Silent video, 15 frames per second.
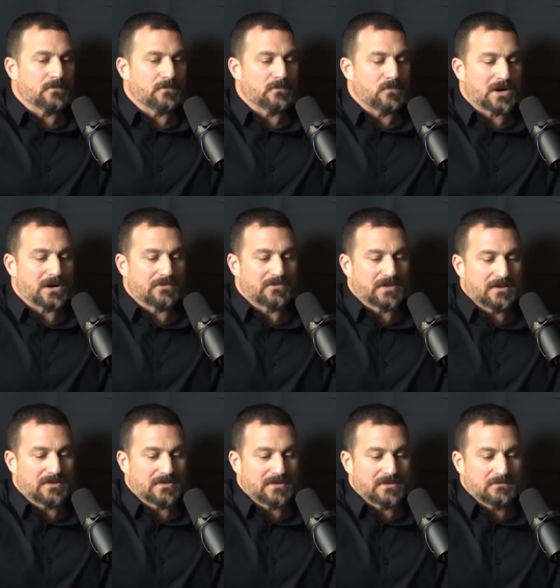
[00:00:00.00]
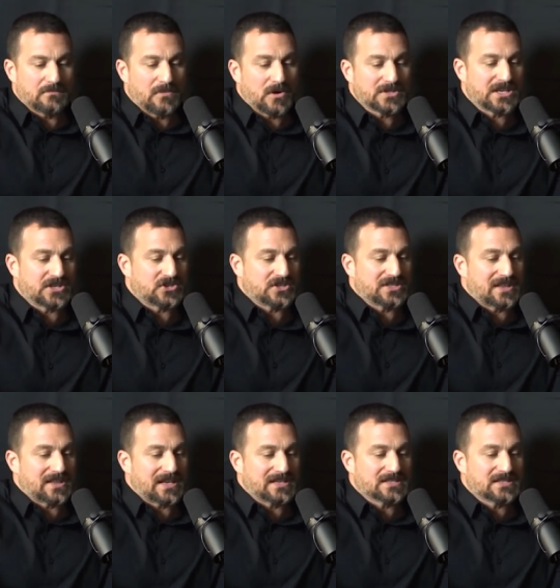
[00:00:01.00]
one of the most
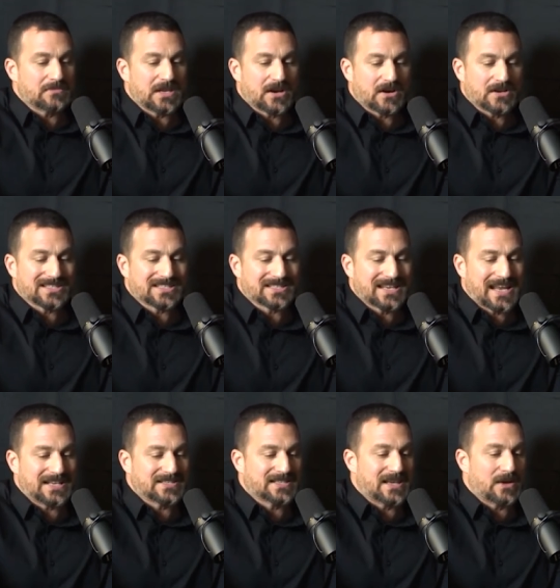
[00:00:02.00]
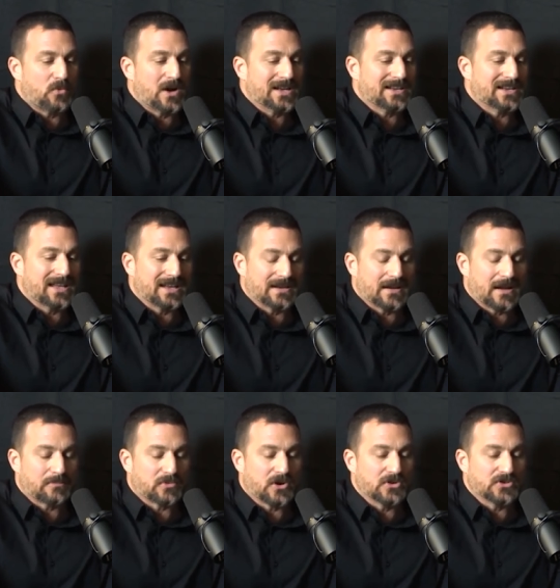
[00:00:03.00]
interesting things to me are states that one can
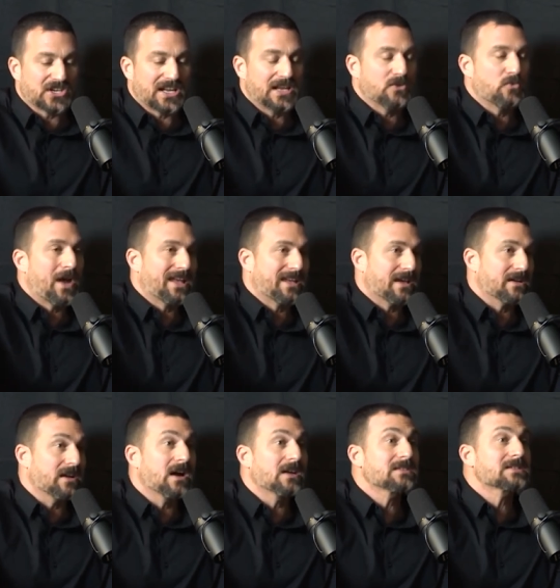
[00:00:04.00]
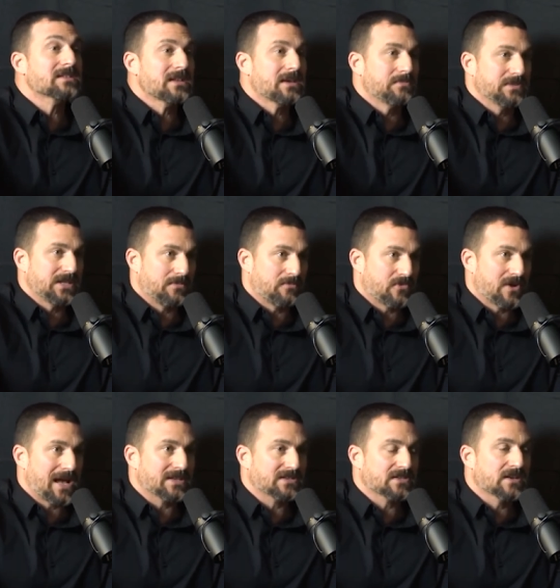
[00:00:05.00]
approach in waking, non sleep deep
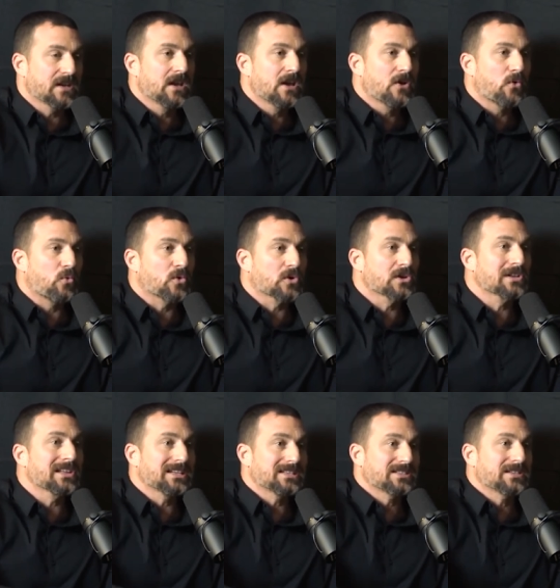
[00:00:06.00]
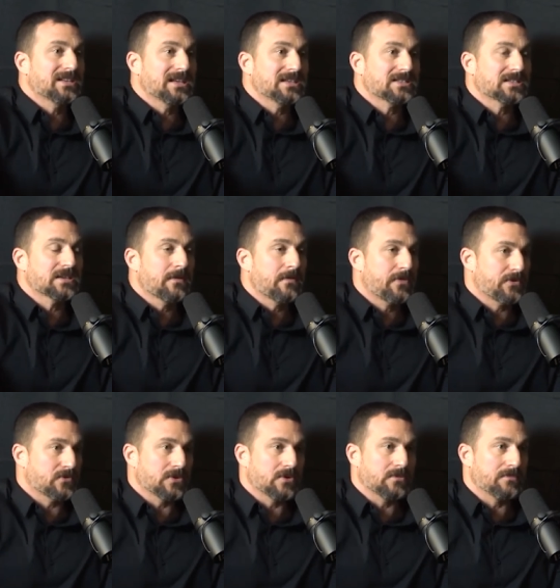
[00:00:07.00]
rest, wordlessness
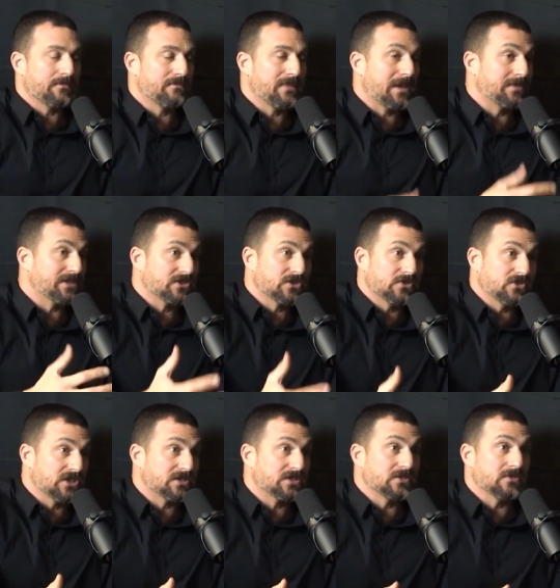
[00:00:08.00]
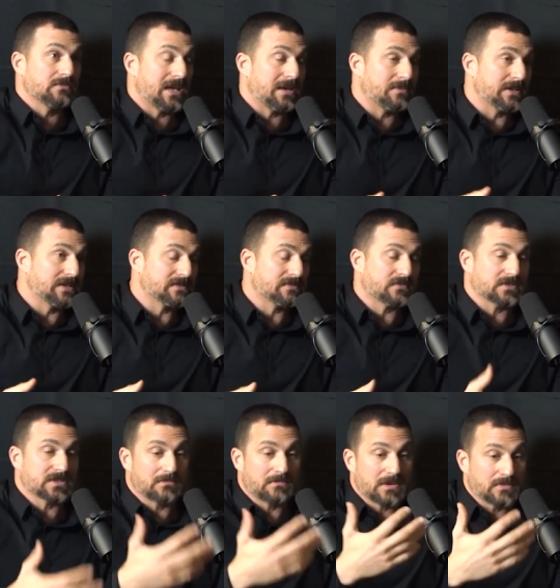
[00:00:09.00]
through maybe it's jujitsu, maybe it's for
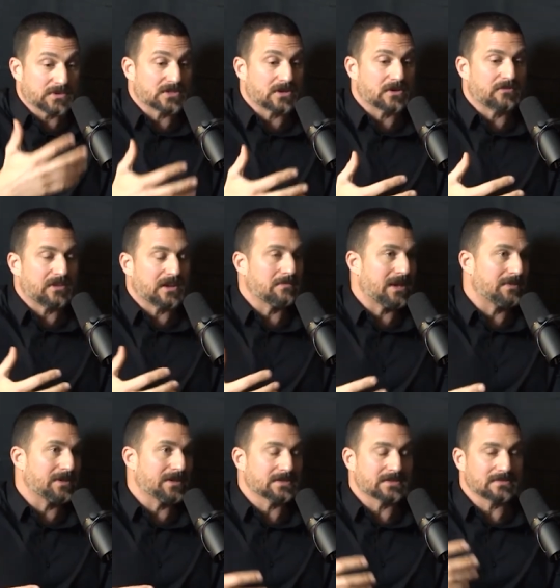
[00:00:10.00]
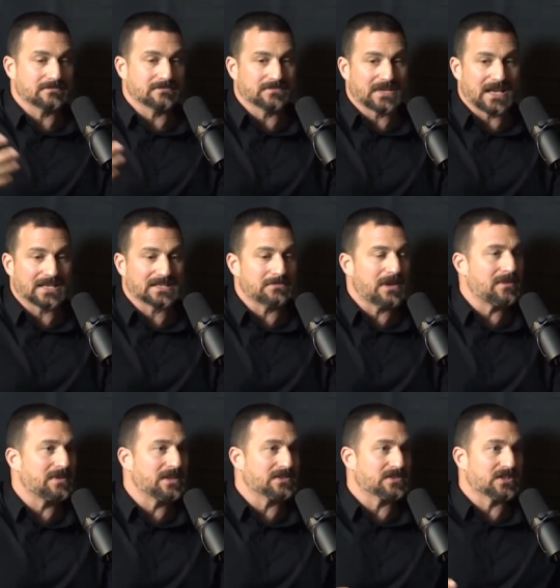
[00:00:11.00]
some people surfing, maybe it's dancing,
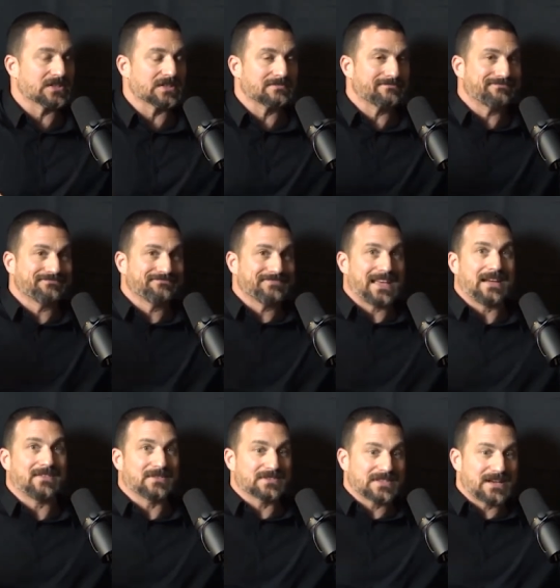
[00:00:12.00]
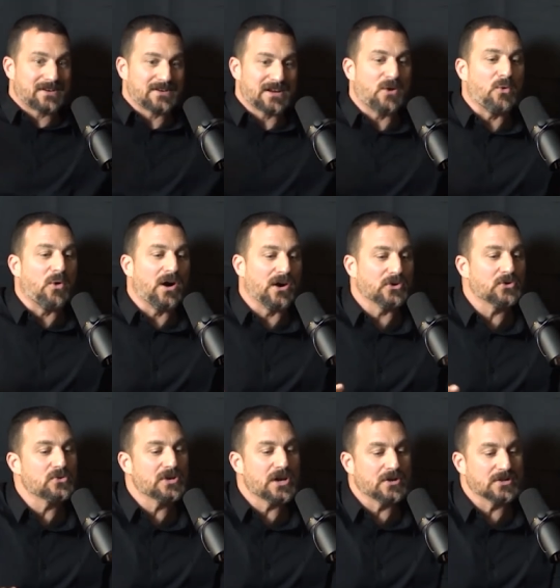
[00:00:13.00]
maybe it's just, I don't know, staring at a wall,
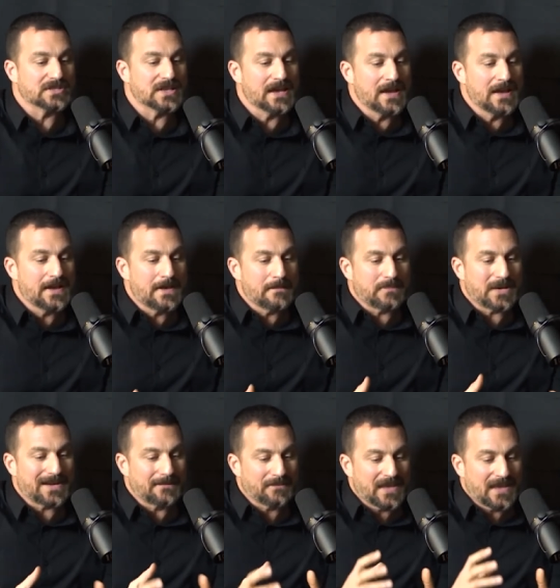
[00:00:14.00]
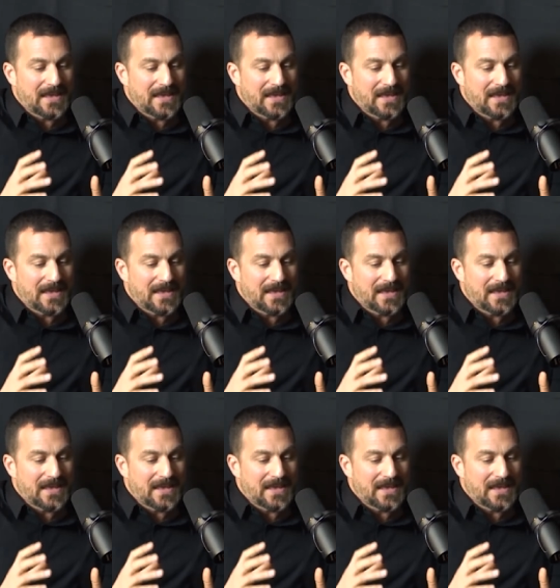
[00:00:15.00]
who knows. But